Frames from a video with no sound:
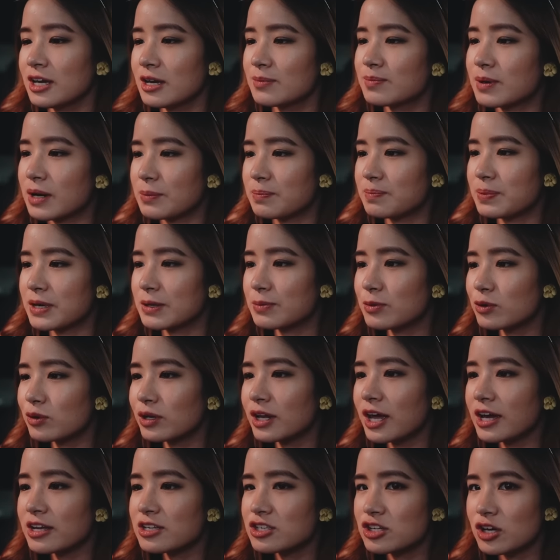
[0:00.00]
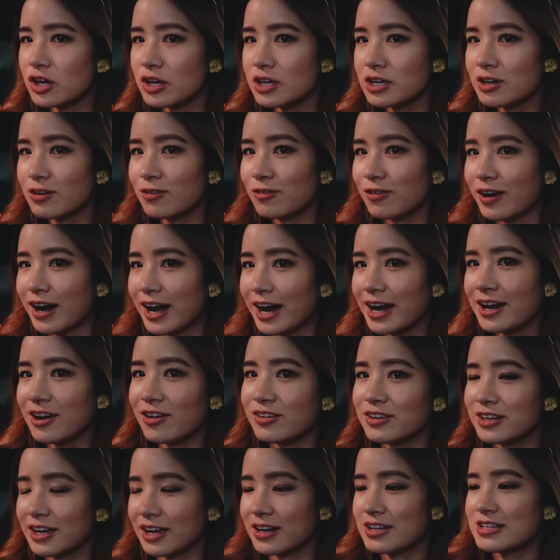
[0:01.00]
But people were like turning right
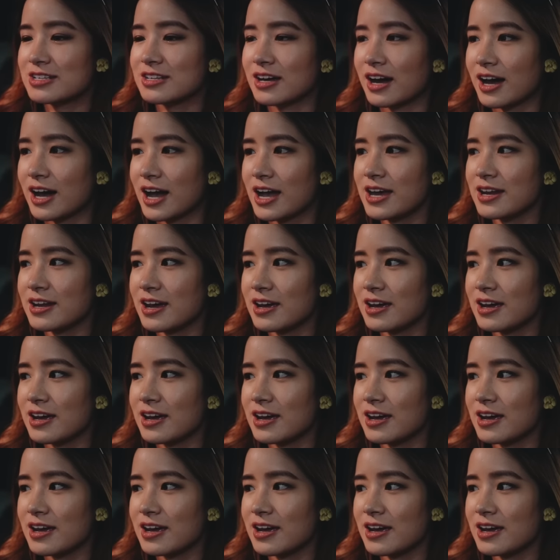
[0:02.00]
on the other side